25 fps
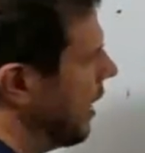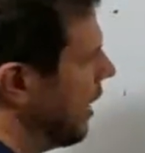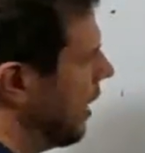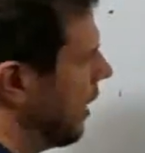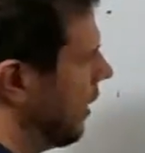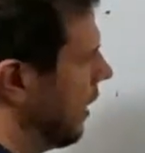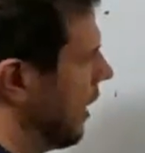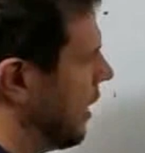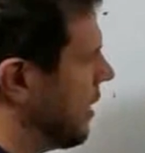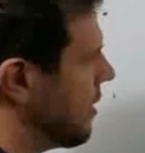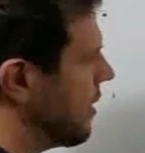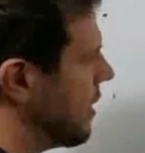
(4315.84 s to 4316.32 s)

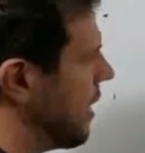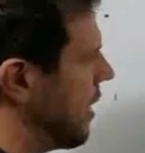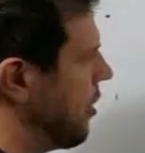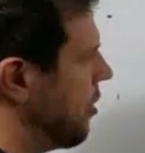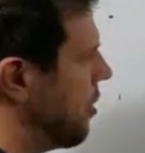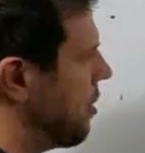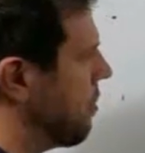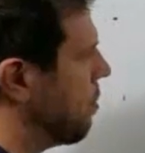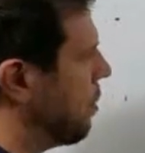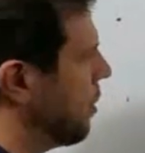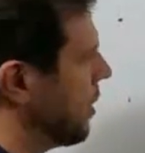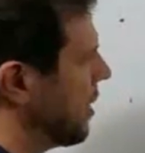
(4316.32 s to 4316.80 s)
Let's say you
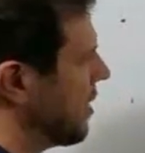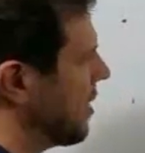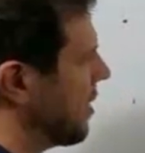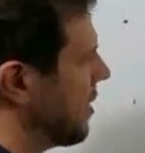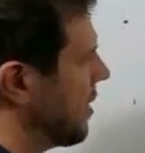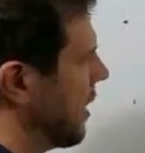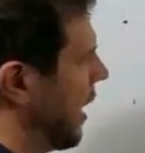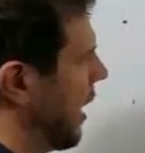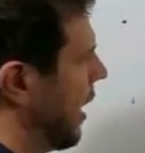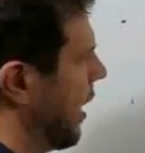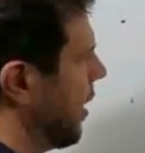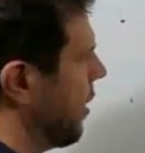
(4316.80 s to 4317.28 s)
had put
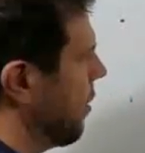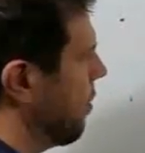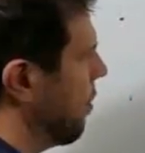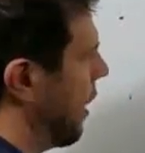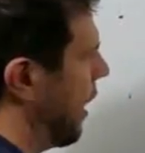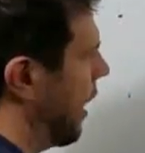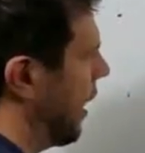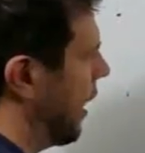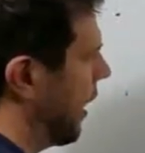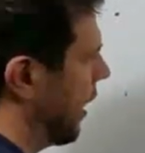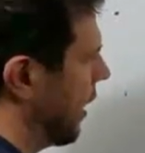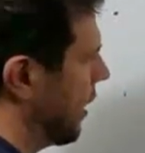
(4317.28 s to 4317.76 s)

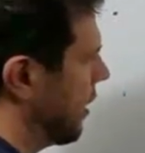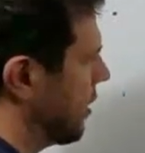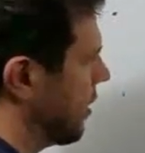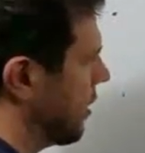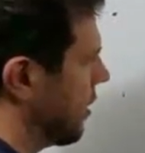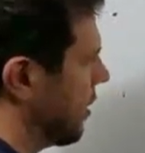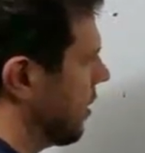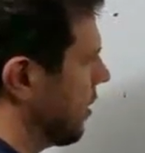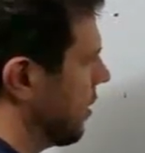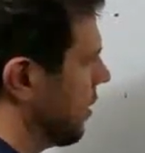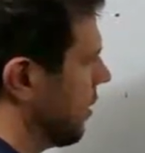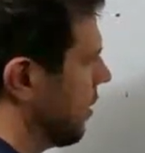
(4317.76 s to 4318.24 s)

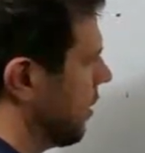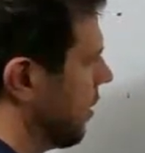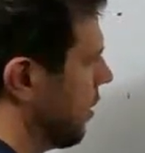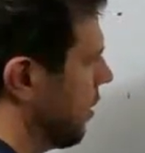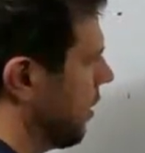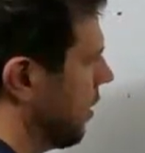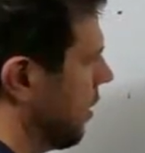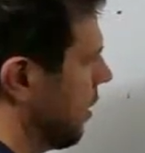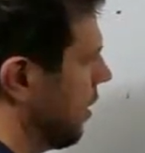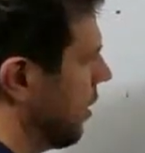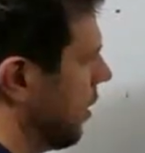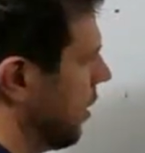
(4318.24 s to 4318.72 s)
sandbags
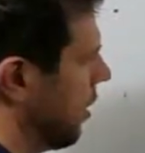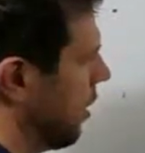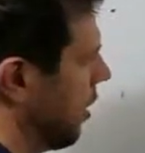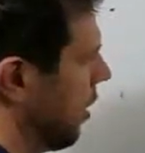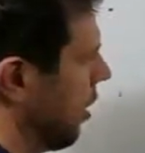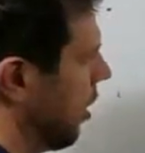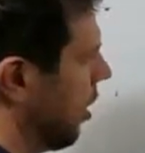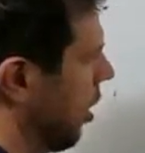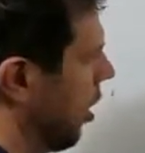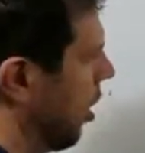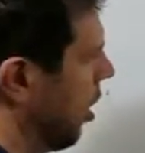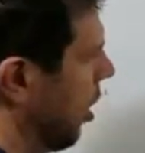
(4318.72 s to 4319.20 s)

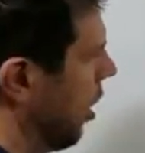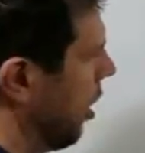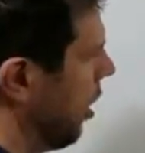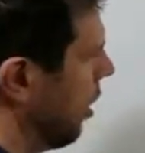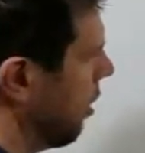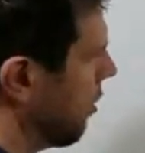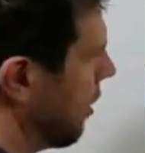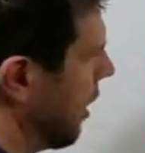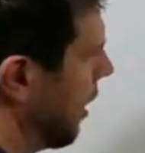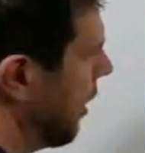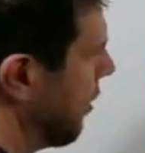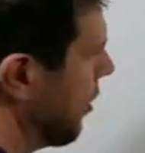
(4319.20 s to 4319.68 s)
all
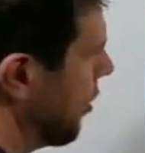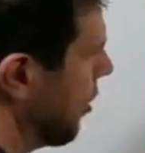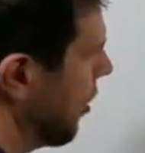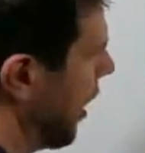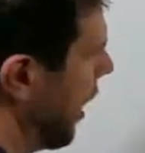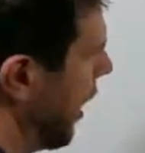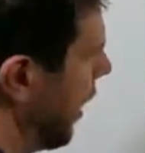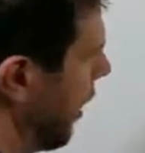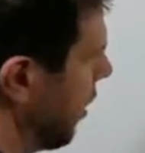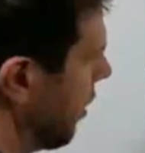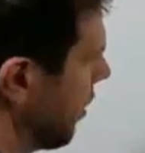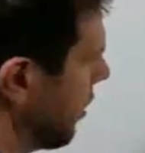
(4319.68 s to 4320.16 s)
around your
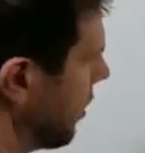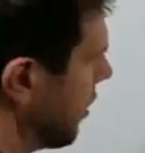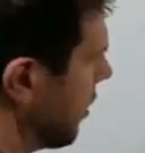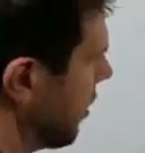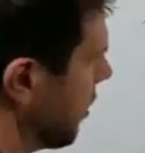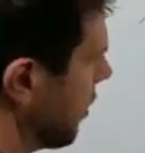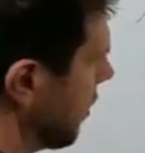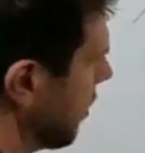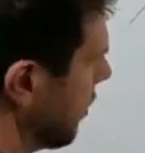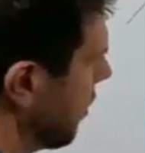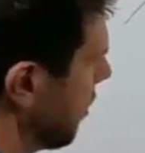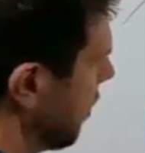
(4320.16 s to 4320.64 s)

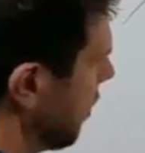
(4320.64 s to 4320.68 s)
house